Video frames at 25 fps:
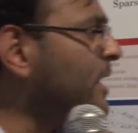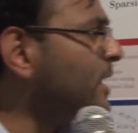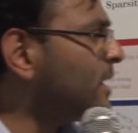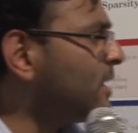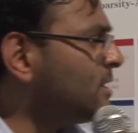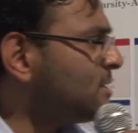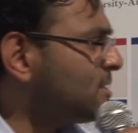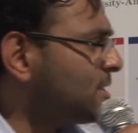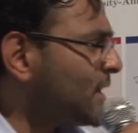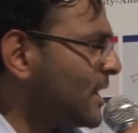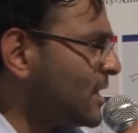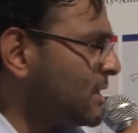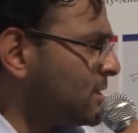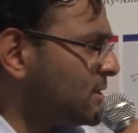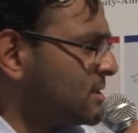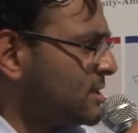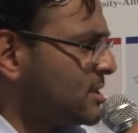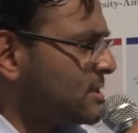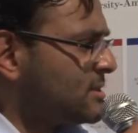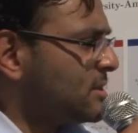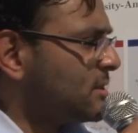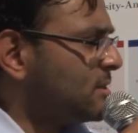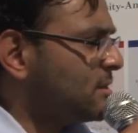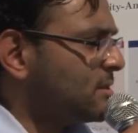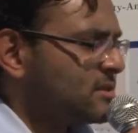technical
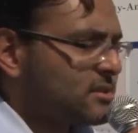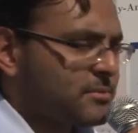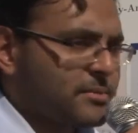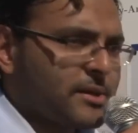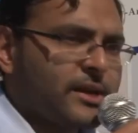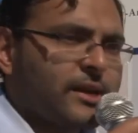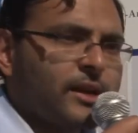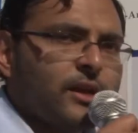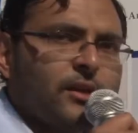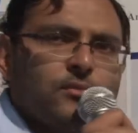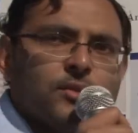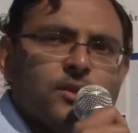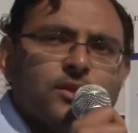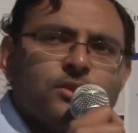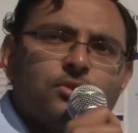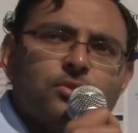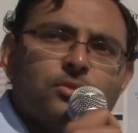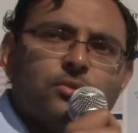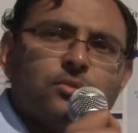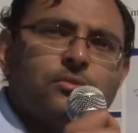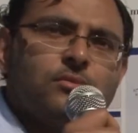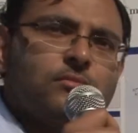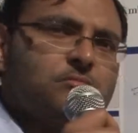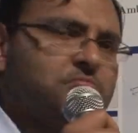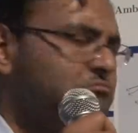challenges in this setting was
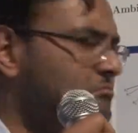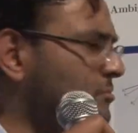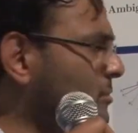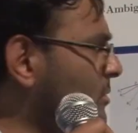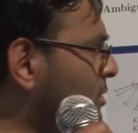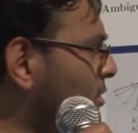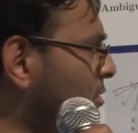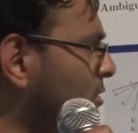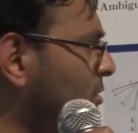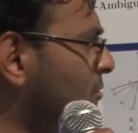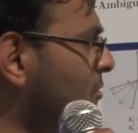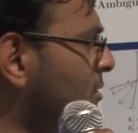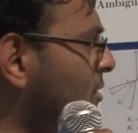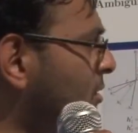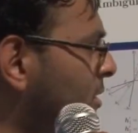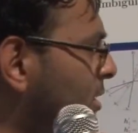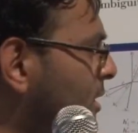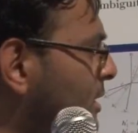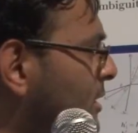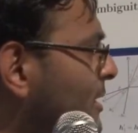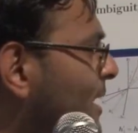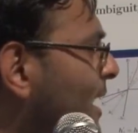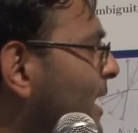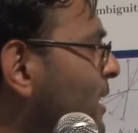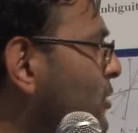to you know,
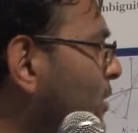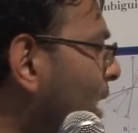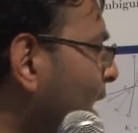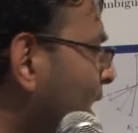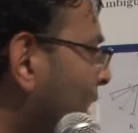try to